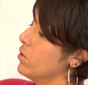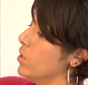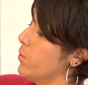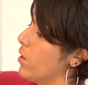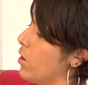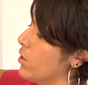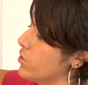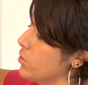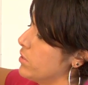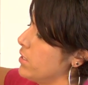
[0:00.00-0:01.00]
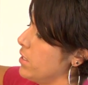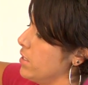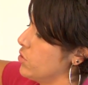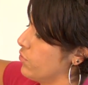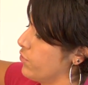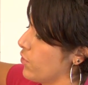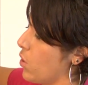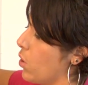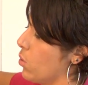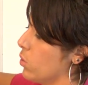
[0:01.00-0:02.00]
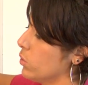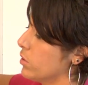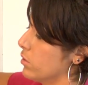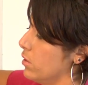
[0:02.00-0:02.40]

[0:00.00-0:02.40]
you would also tease for hold.